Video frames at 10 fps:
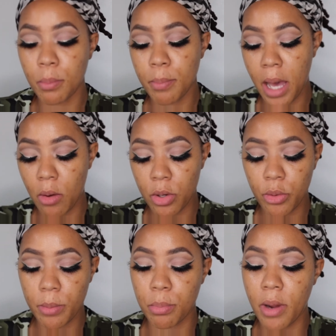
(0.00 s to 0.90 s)
Power
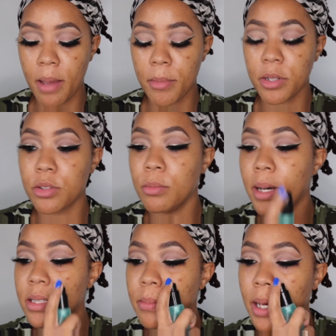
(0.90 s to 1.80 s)
Grip Primer to my
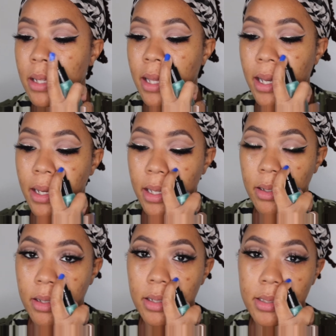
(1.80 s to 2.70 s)
smile line and
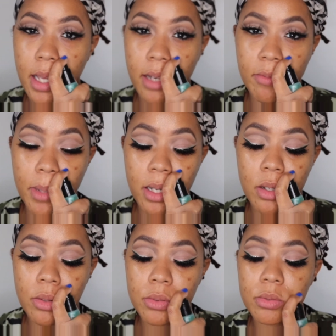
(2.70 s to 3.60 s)
on the side of my
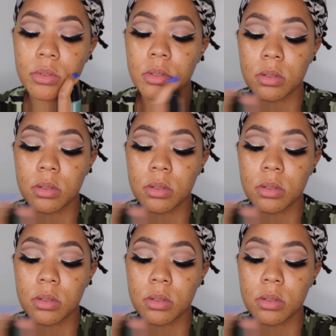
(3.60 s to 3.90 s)
nose.